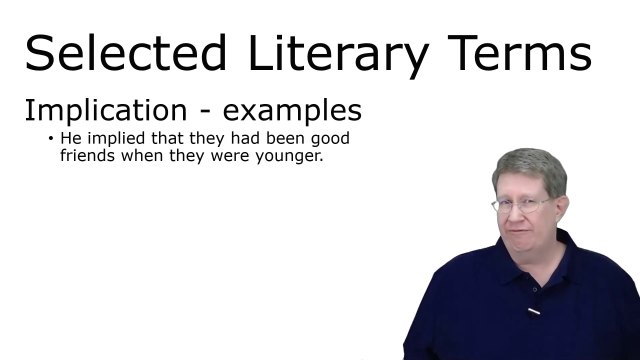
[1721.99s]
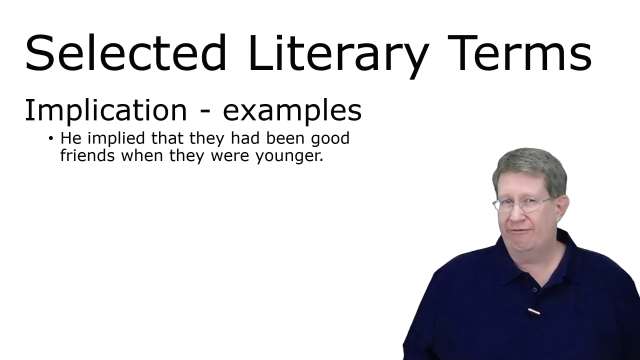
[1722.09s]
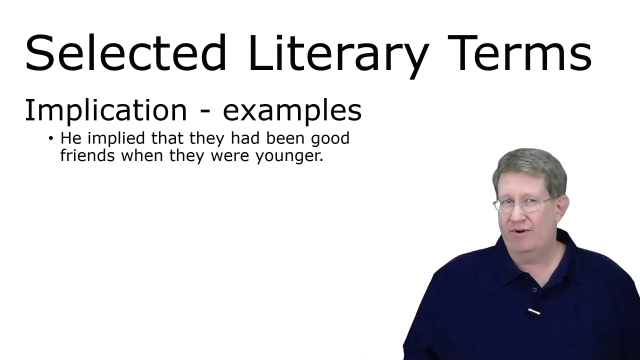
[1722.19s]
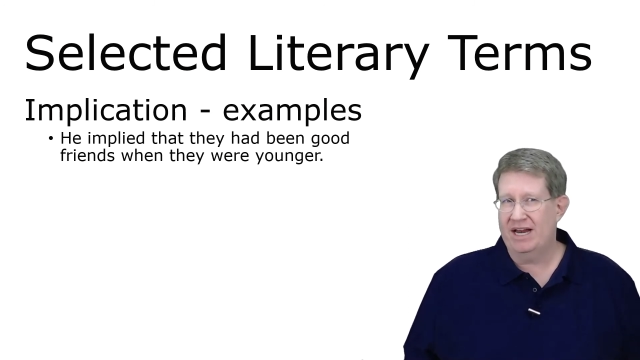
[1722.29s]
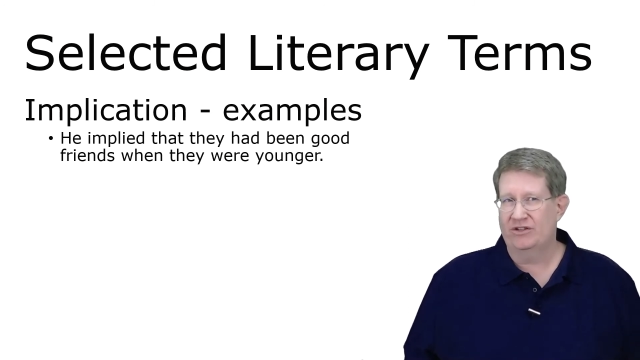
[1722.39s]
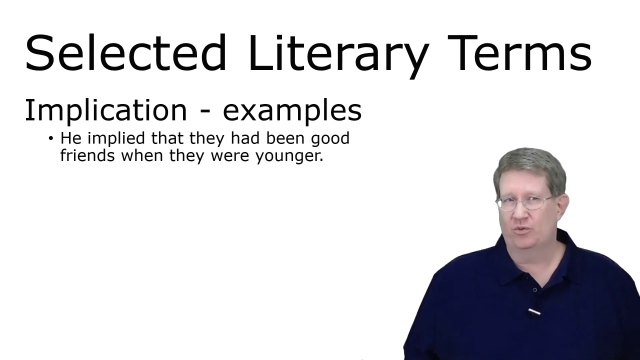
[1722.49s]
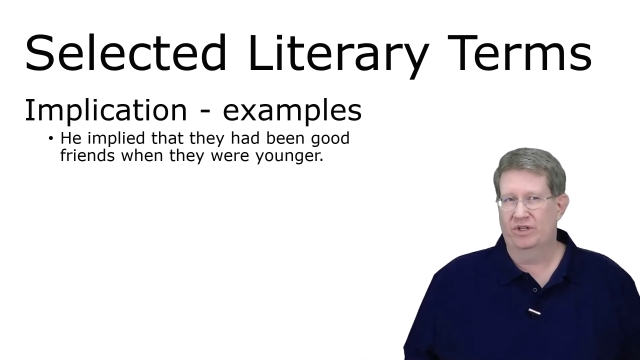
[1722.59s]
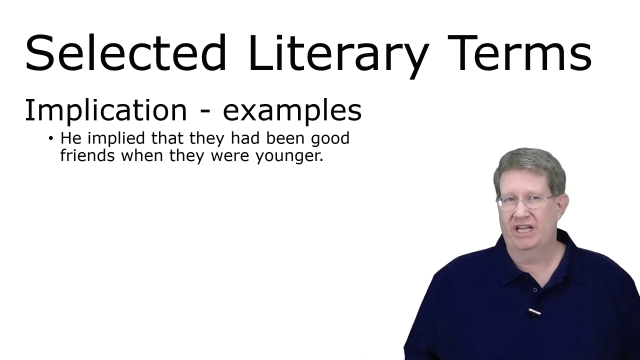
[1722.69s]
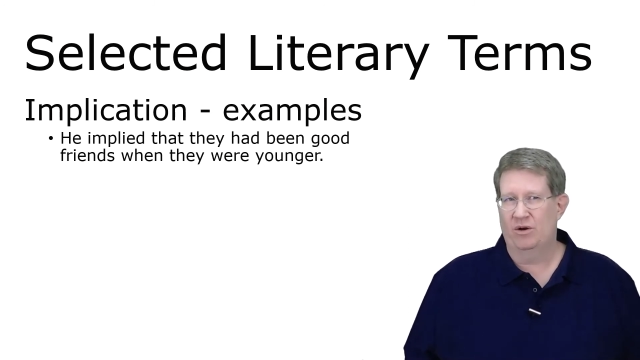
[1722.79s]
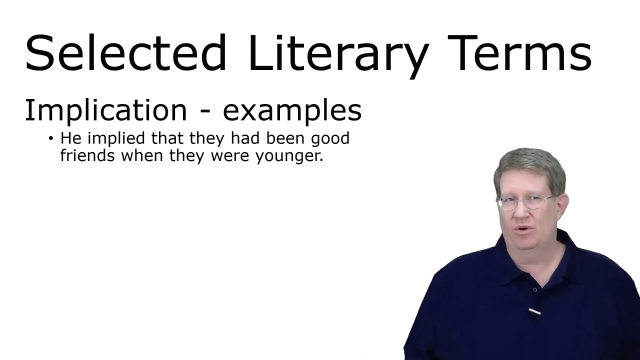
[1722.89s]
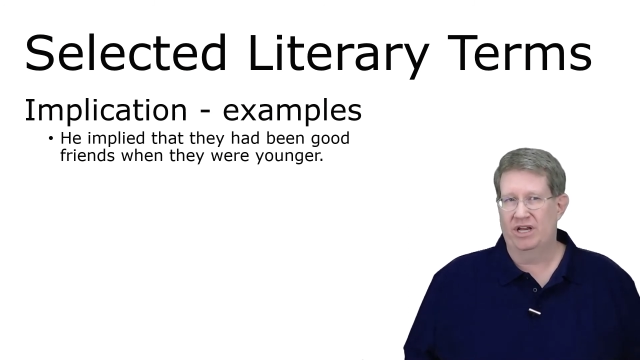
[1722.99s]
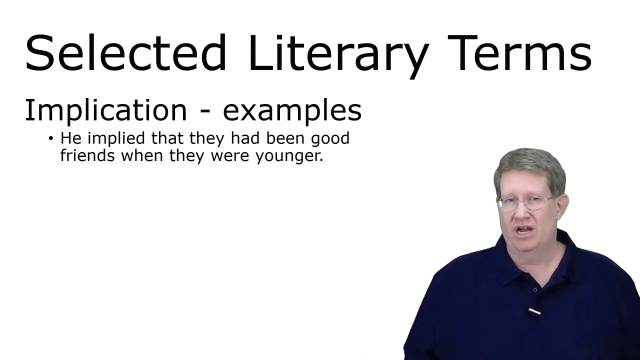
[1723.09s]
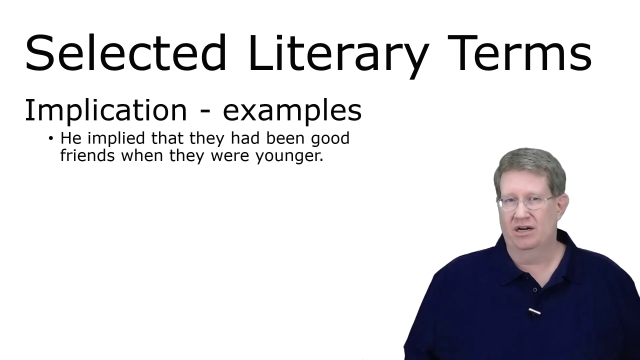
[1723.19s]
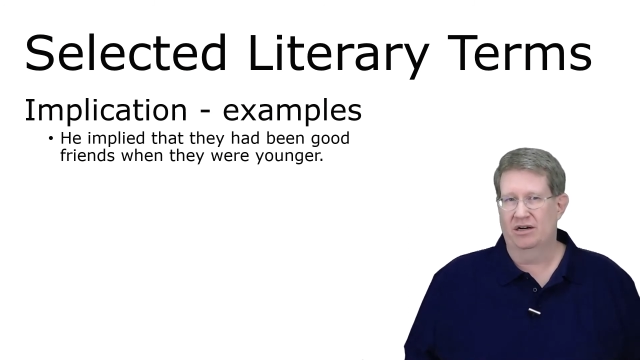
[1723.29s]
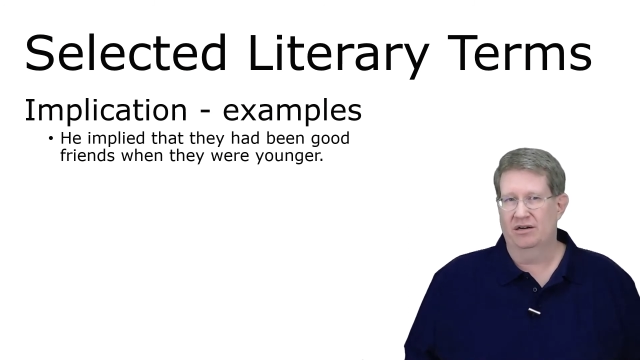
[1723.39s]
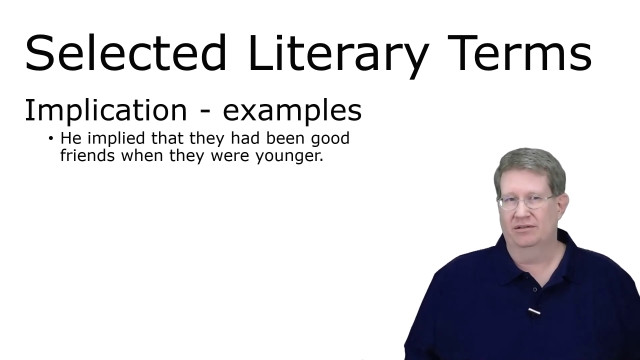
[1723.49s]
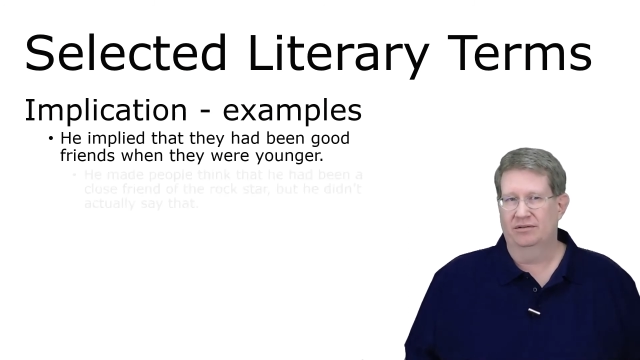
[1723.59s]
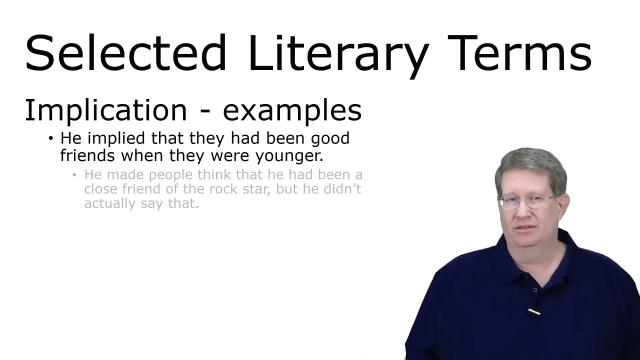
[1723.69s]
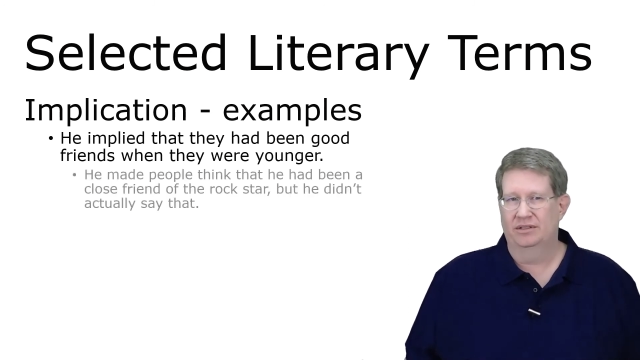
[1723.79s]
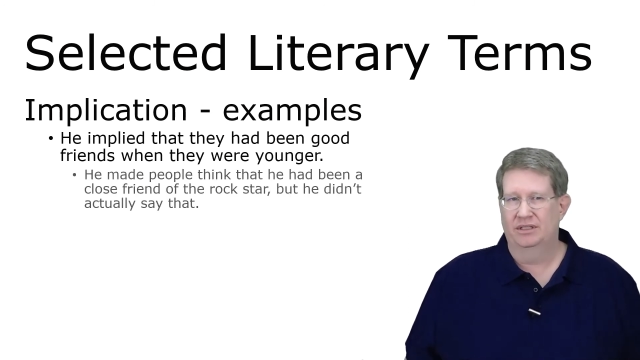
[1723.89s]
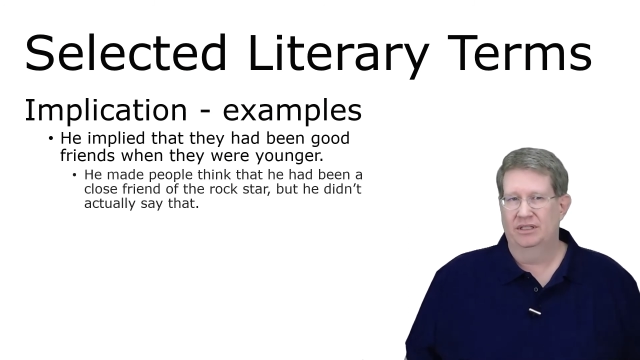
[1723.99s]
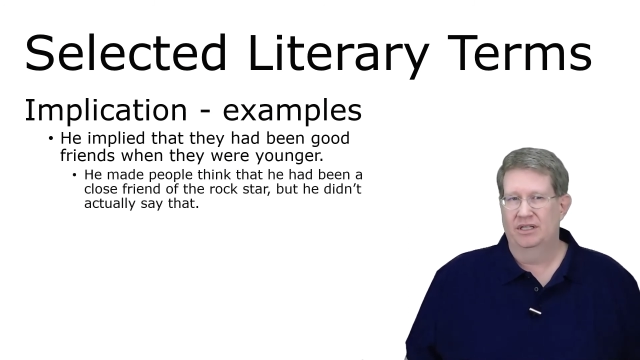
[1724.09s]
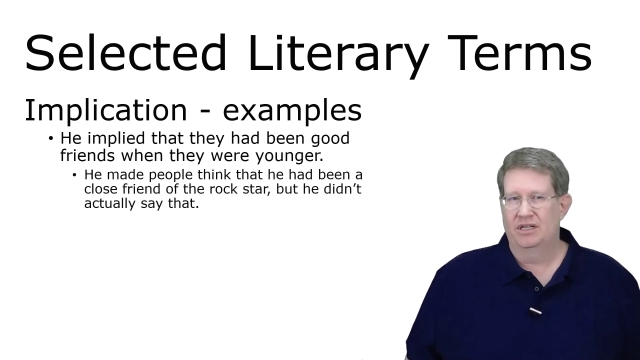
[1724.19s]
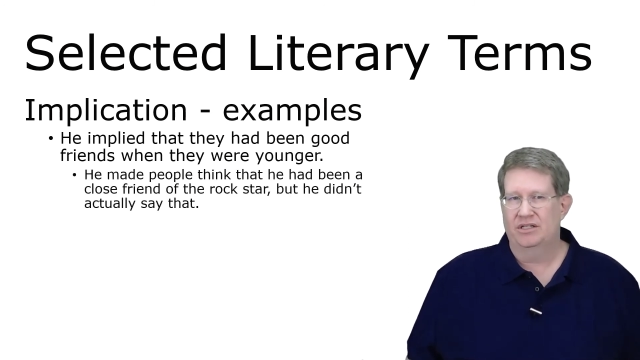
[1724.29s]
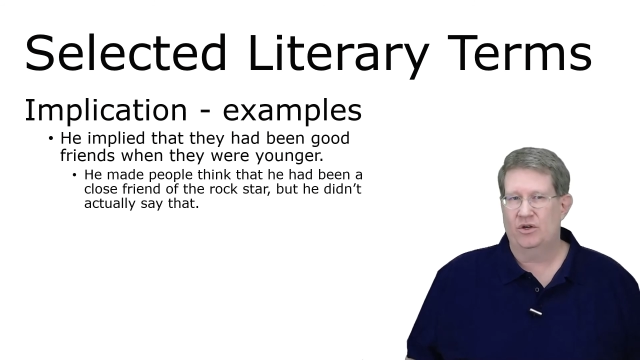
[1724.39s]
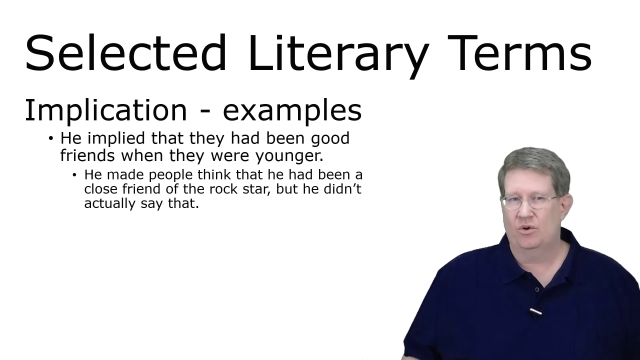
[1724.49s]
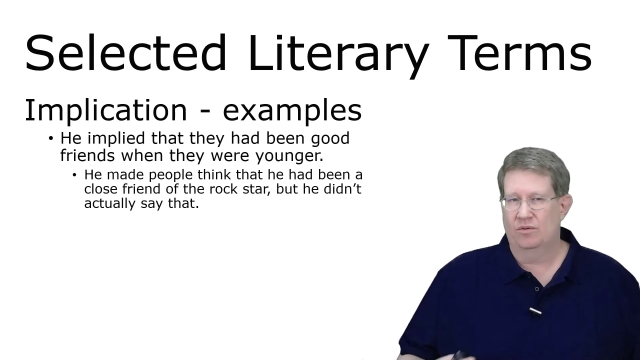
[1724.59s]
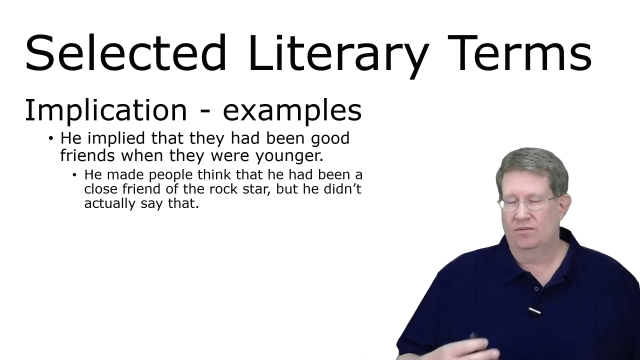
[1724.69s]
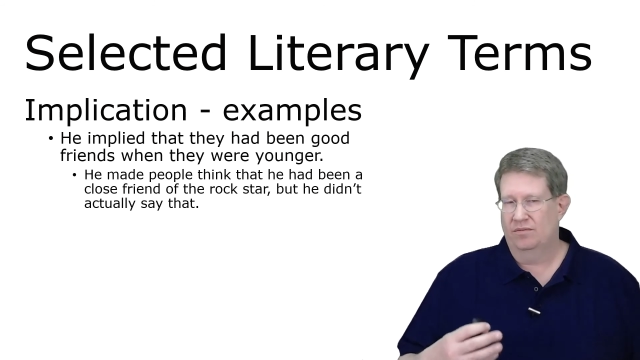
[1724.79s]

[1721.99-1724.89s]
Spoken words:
friends when they were younger. So